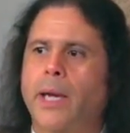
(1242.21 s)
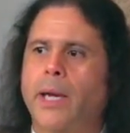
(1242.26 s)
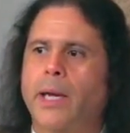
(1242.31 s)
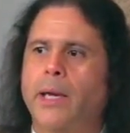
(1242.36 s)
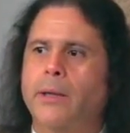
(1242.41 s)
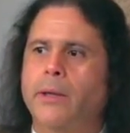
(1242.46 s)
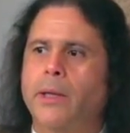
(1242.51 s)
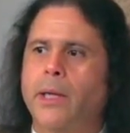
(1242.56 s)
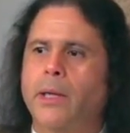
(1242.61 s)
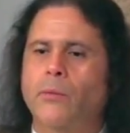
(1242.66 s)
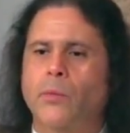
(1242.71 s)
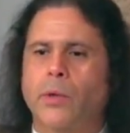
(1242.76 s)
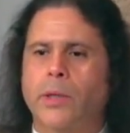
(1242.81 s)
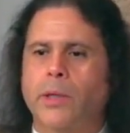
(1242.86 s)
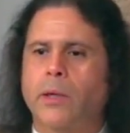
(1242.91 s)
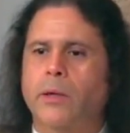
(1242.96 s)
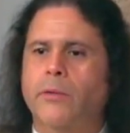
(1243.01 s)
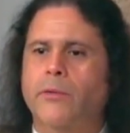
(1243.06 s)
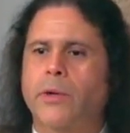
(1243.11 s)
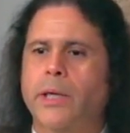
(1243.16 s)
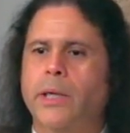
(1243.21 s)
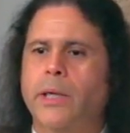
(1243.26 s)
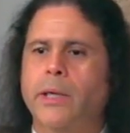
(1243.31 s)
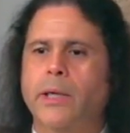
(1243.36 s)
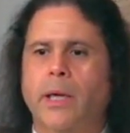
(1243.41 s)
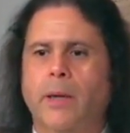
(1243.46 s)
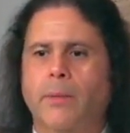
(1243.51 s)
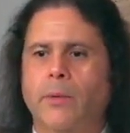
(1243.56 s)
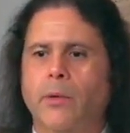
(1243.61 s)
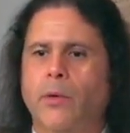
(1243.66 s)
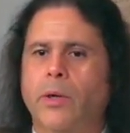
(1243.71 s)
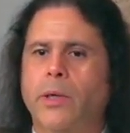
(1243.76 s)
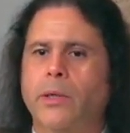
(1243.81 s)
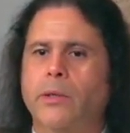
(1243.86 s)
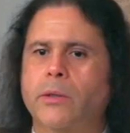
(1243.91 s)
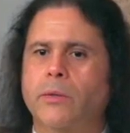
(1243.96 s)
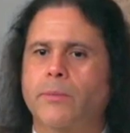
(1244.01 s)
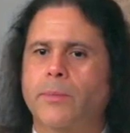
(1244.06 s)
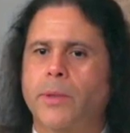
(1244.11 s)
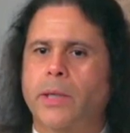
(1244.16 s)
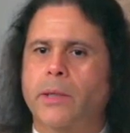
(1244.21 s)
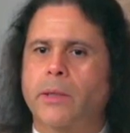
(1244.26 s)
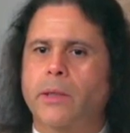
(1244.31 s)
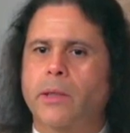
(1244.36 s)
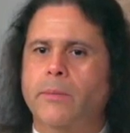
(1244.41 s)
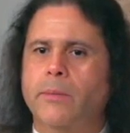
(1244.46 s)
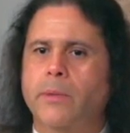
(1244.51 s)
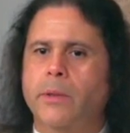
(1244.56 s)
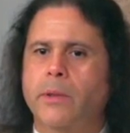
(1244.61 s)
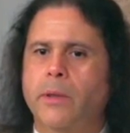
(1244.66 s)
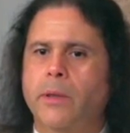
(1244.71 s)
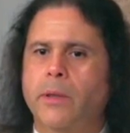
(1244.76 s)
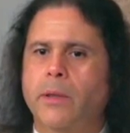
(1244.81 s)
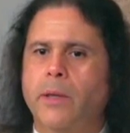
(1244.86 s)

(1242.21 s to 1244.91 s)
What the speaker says: And then when they're ready, I'm going to pick them.